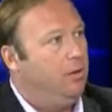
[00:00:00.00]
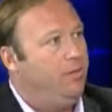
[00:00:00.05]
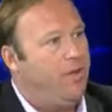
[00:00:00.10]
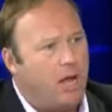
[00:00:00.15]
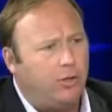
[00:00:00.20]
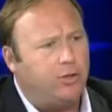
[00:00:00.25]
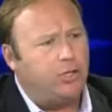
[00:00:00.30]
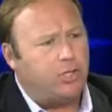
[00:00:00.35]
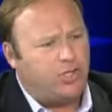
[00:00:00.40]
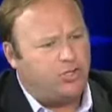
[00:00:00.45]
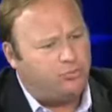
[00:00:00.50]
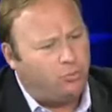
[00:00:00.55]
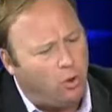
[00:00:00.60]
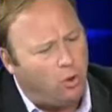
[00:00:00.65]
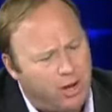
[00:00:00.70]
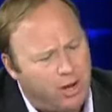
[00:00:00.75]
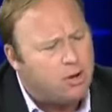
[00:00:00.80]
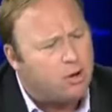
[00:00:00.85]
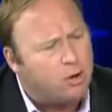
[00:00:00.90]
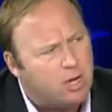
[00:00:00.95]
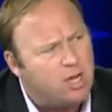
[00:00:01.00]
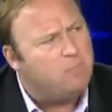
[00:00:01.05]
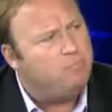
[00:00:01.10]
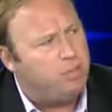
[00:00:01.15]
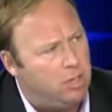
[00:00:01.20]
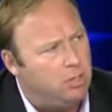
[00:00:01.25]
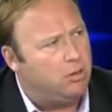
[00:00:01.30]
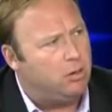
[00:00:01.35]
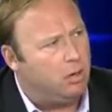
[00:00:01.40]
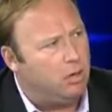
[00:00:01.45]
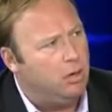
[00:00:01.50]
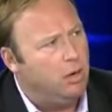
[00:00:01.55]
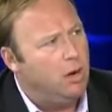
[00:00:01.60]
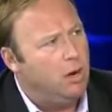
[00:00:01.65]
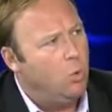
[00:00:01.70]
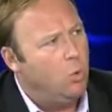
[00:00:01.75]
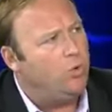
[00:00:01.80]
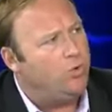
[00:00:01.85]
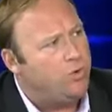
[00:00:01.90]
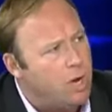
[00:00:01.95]
They'll destroy your computer
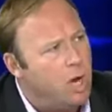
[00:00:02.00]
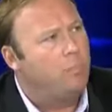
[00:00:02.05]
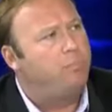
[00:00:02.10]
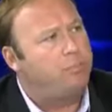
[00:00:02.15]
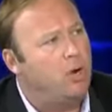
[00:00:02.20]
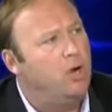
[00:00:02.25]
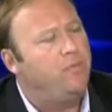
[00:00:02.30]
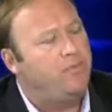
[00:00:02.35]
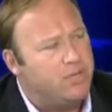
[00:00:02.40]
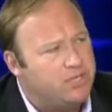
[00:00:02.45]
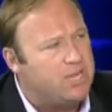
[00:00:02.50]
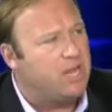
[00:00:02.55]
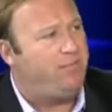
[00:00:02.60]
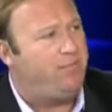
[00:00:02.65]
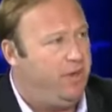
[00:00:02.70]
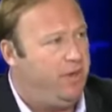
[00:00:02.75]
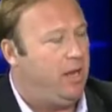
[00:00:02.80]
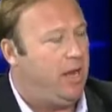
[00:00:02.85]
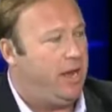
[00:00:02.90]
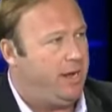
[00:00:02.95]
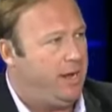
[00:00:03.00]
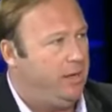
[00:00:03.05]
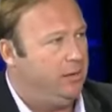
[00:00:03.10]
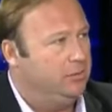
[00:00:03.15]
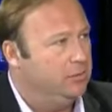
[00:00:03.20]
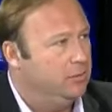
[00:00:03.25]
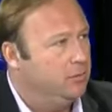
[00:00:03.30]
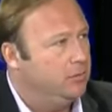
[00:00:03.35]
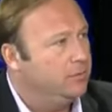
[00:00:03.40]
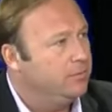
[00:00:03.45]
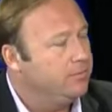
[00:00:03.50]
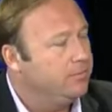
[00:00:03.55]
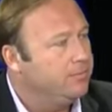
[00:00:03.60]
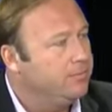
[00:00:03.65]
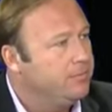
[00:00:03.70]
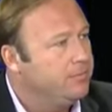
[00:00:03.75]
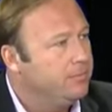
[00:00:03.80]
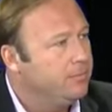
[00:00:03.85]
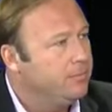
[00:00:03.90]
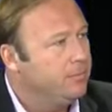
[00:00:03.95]
with no proof because they feel like it. Of
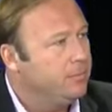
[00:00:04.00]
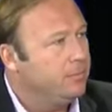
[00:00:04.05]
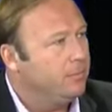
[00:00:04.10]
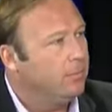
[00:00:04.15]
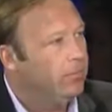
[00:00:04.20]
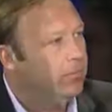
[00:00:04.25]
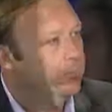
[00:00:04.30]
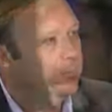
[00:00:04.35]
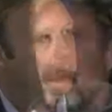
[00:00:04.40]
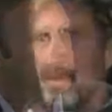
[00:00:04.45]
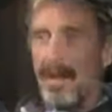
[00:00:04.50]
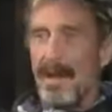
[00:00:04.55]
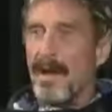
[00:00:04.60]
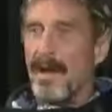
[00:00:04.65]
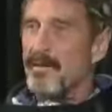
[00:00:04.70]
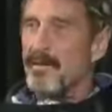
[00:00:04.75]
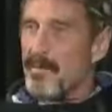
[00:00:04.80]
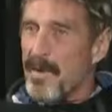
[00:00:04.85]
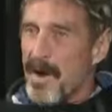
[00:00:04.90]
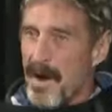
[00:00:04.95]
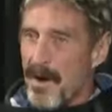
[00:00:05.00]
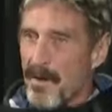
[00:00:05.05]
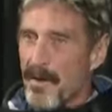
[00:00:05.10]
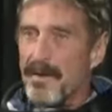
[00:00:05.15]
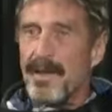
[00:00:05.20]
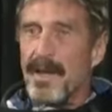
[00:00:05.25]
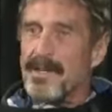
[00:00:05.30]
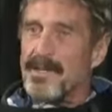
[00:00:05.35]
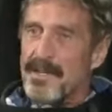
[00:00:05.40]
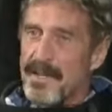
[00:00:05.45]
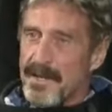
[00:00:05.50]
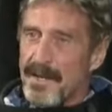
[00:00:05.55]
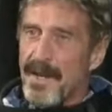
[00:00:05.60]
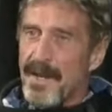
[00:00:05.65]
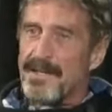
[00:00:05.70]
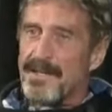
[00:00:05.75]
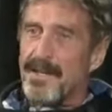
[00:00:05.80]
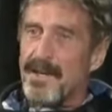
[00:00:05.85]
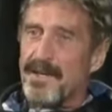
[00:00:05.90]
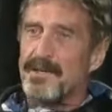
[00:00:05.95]
course. Why not? I mean, they have the power. That's the,
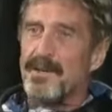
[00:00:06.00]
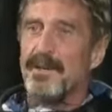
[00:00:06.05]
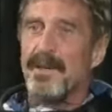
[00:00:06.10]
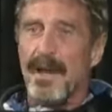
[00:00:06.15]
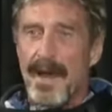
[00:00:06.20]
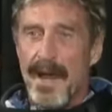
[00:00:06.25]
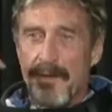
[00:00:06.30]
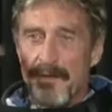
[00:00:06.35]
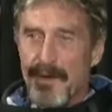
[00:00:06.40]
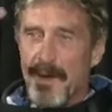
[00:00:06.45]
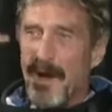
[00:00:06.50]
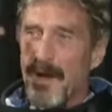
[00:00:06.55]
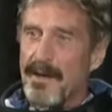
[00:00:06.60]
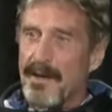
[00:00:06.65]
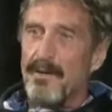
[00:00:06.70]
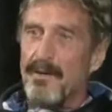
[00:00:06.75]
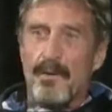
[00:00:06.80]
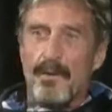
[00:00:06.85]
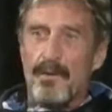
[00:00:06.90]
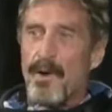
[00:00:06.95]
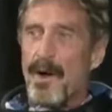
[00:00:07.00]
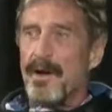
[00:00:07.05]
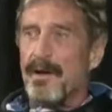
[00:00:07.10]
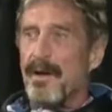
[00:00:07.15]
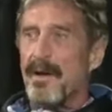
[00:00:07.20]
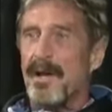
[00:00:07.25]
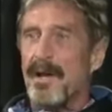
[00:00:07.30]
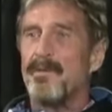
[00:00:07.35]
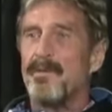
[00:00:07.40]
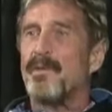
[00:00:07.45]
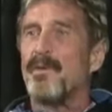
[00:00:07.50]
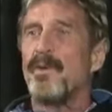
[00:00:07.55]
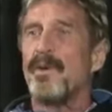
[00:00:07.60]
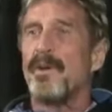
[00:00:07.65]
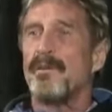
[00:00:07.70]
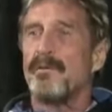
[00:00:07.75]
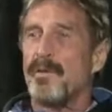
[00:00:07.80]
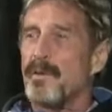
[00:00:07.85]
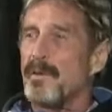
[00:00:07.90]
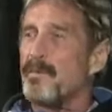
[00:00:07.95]
that's the issue. They have the idea. Well, why not? I'm
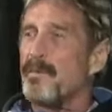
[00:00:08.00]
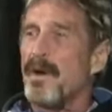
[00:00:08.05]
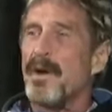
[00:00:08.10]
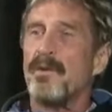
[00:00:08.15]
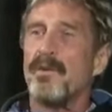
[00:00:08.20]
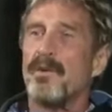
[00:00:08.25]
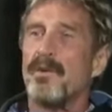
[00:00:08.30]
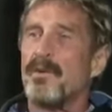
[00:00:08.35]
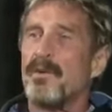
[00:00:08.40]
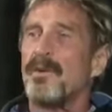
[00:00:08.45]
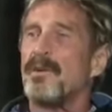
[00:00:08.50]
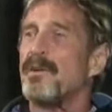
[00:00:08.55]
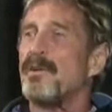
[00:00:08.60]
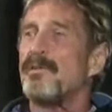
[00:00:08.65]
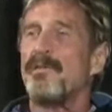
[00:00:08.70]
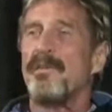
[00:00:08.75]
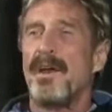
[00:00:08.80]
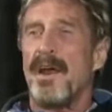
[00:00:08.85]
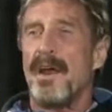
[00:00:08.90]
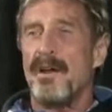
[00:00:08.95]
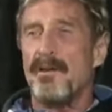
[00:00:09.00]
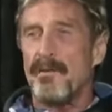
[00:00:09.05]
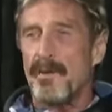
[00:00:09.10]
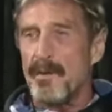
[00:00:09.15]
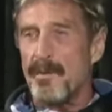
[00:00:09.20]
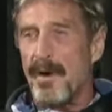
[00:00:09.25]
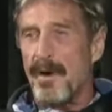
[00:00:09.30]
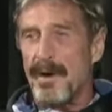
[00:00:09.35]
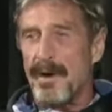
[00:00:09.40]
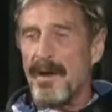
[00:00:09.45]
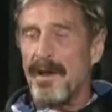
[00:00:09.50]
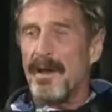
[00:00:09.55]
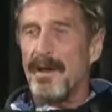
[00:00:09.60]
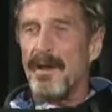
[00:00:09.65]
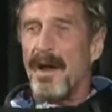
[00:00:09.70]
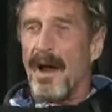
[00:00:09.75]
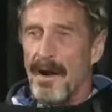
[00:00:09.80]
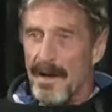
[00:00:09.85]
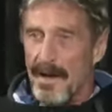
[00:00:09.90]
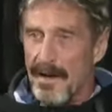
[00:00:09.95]
doing it for the better good of everybody.
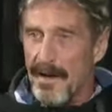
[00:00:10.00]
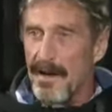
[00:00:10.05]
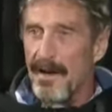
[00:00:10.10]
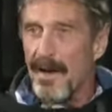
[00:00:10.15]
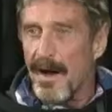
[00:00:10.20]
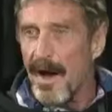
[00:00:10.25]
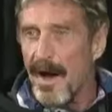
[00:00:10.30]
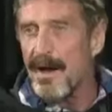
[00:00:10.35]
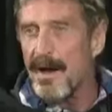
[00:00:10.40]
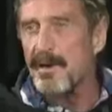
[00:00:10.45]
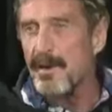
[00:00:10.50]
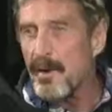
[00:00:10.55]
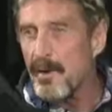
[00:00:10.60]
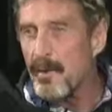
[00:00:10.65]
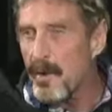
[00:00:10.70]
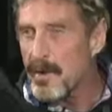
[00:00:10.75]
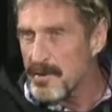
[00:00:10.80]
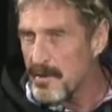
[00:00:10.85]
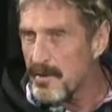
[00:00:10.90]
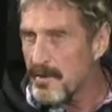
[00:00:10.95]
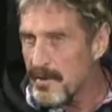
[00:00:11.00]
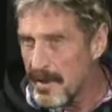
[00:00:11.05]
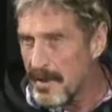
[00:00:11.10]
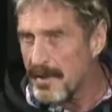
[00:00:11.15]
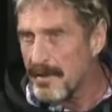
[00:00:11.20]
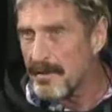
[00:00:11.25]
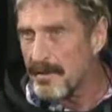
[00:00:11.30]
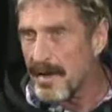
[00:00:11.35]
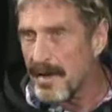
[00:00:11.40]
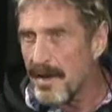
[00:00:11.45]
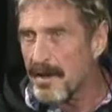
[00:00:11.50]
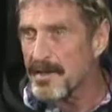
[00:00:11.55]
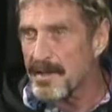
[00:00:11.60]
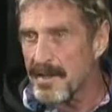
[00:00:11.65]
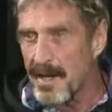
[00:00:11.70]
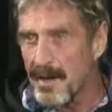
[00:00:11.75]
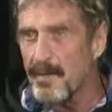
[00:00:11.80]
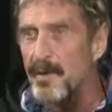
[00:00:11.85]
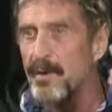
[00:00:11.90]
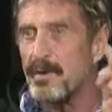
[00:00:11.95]
Like, I know what you need, Alex,
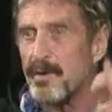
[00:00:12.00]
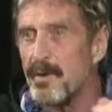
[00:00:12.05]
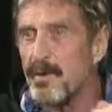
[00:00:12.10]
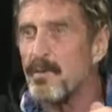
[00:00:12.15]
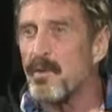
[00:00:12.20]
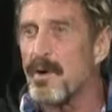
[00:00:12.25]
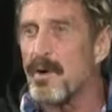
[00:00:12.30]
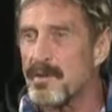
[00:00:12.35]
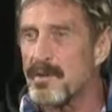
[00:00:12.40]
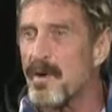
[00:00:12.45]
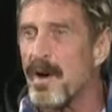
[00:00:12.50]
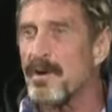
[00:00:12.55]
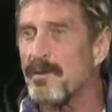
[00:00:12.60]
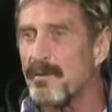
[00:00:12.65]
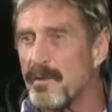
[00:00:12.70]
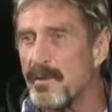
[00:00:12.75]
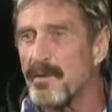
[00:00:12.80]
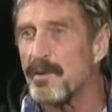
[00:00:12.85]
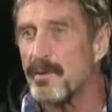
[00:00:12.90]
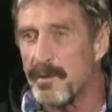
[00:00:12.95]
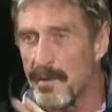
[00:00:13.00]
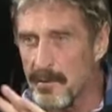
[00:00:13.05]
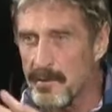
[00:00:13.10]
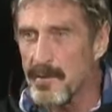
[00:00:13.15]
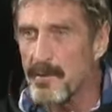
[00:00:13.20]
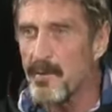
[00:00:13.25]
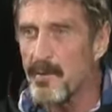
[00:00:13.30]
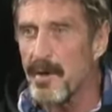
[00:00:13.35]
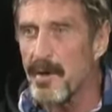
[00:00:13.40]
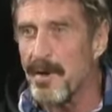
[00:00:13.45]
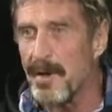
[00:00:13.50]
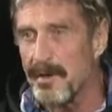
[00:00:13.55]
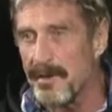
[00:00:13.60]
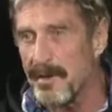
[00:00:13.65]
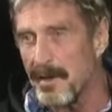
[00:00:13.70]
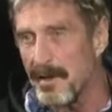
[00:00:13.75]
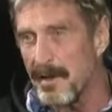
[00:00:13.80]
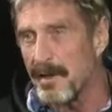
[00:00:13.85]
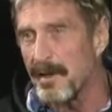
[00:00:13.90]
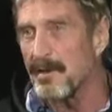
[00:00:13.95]
and I'm going to do what's right for you. Don't you worry about
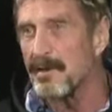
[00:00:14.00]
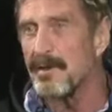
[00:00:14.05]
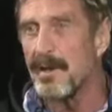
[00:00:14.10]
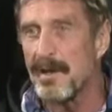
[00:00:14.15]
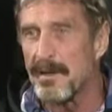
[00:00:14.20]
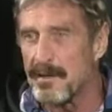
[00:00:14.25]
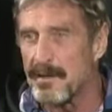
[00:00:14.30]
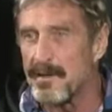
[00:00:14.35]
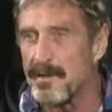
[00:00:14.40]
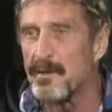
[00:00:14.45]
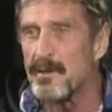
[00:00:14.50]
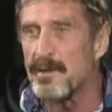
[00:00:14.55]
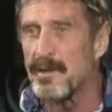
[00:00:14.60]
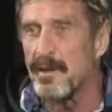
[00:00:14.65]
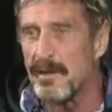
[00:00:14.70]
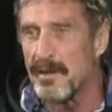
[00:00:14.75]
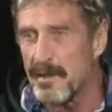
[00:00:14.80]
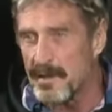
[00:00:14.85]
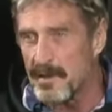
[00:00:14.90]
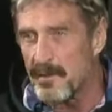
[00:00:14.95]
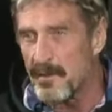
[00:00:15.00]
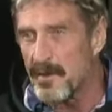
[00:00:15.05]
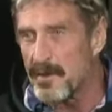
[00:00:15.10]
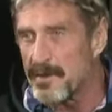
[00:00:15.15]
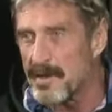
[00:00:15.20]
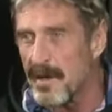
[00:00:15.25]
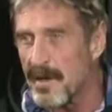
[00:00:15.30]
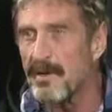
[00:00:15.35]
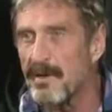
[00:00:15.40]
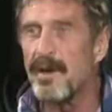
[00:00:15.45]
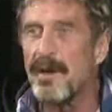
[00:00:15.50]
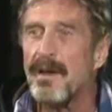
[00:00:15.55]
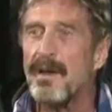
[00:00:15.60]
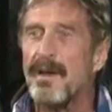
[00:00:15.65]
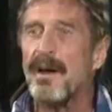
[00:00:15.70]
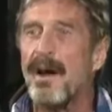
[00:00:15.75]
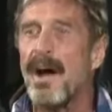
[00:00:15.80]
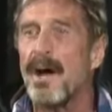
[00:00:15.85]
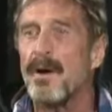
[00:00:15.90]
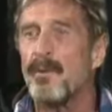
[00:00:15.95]
thinking and, and choosing things for yourself.
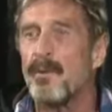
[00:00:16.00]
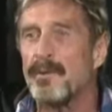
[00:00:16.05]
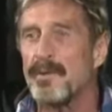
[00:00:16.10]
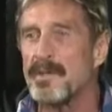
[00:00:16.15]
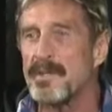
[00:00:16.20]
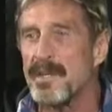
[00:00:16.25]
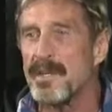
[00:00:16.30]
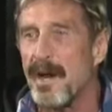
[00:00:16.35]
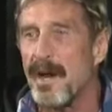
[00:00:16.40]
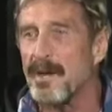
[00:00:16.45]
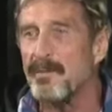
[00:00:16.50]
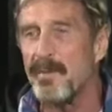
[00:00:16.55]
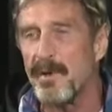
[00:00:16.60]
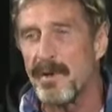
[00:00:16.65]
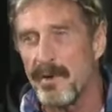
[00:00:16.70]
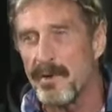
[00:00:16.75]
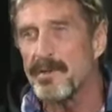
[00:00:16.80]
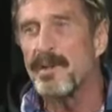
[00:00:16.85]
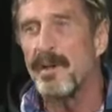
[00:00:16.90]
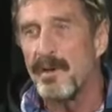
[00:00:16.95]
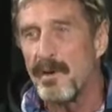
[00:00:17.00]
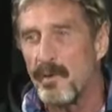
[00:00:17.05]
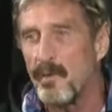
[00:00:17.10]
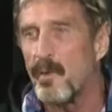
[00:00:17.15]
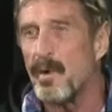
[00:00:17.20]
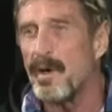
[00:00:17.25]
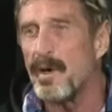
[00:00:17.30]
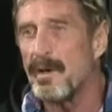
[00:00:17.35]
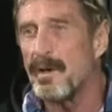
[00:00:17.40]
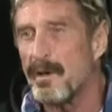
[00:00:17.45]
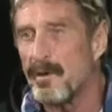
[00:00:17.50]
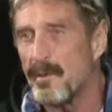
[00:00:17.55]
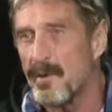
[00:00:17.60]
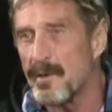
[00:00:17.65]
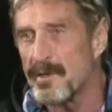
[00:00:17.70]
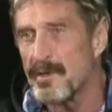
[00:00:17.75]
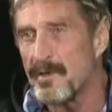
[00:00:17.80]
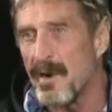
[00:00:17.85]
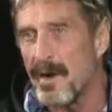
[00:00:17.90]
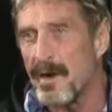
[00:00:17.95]
I will decide because we know
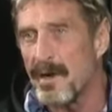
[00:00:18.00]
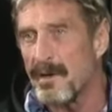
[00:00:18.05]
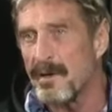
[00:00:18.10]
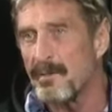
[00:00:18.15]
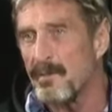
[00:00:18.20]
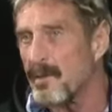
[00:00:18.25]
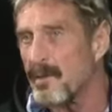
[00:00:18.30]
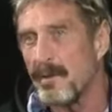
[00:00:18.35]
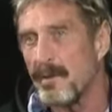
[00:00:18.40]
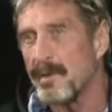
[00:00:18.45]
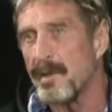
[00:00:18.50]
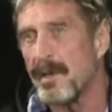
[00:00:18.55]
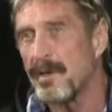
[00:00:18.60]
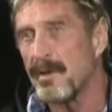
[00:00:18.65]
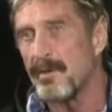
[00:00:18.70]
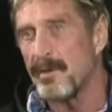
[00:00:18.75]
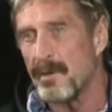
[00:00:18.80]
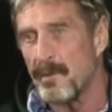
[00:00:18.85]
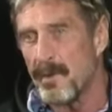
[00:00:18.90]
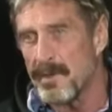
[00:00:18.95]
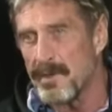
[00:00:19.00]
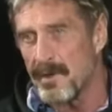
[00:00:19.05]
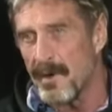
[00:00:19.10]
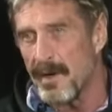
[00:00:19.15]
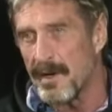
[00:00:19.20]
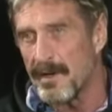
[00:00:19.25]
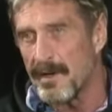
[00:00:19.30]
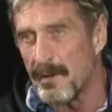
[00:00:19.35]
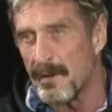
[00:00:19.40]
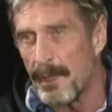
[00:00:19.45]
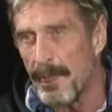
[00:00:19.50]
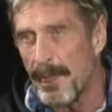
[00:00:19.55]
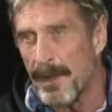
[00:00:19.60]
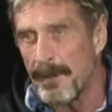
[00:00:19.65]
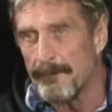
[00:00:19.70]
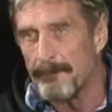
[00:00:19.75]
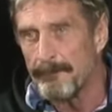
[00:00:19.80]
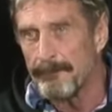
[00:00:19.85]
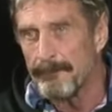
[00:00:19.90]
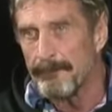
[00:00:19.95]
what's right. Well, they don't know what's right.
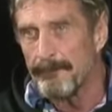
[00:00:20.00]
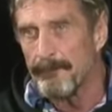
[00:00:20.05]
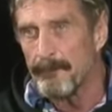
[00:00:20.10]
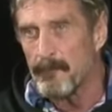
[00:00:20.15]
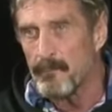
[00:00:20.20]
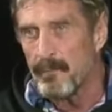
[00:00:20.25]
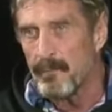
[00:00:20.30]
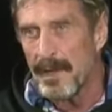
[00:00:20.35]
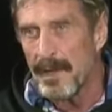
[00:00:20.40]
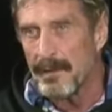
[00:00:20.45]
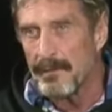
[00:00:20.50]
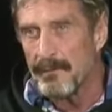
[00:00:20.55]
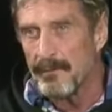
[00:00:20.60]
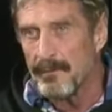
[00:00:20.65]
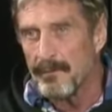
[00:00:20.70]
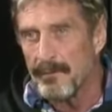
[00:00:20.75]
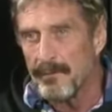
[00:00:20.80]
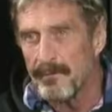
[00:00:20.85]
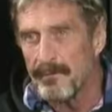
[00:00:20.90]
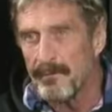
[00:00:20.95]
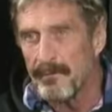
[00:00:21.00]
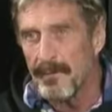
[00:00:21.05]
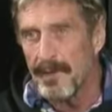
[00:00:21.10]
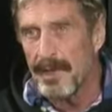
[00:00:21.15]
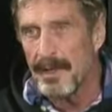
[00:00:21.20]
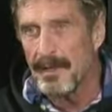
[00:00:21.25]
Well, that's called slavery.